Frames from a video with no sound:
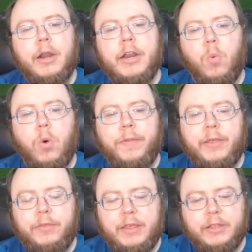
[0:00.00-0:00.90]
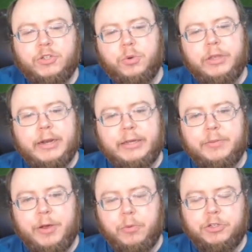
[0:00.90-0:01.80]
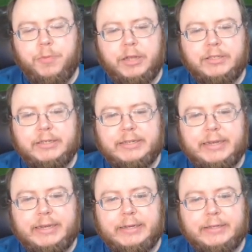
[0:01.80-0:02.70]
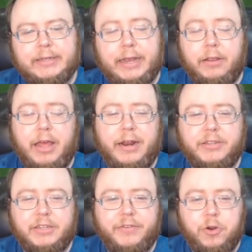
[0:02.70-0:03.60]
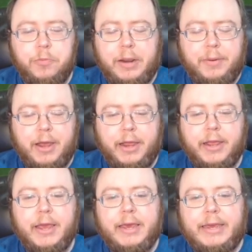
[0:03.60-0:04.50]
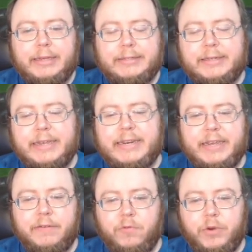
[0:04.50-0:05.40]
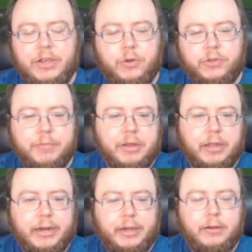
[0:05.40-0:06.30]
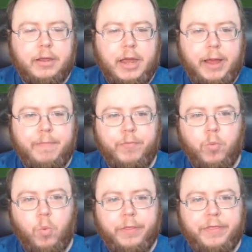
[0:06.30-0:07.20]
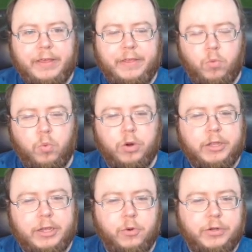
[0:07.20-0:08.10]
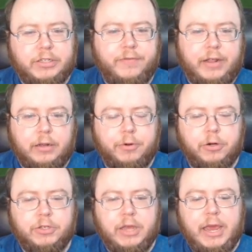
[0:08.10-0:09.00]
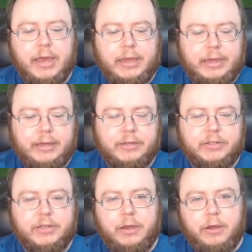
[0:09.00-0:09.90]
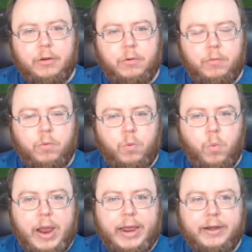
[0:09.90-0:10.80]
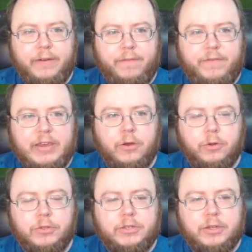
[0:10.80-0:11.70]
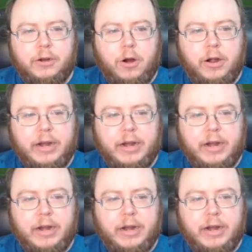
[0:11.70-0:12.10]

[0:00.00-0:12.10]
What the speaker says: Now, one thing that's really nice about responses is, and a lot of the stuff in OpenAPI, is this idea of reusability. One thing that really annoys developers is when fields are